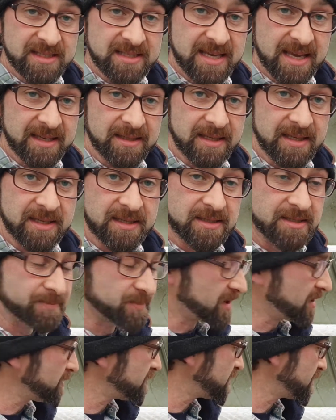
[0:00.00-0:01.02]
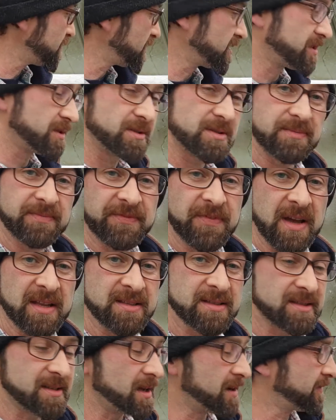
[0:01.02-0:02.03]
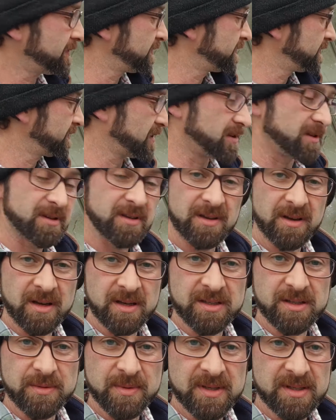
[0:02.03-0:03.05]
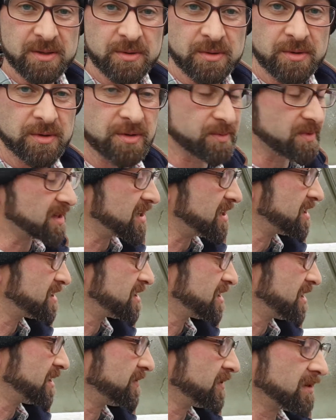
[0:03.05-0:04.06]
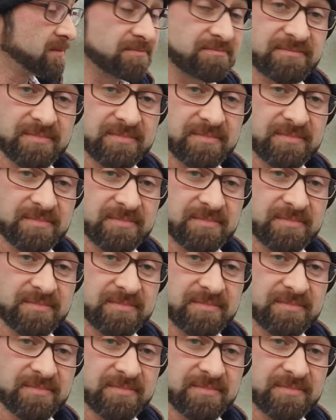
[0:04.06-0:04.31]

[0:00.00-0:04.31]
techniques, but I also want to do some fun stuff that you can kind of do indoors with the kids, even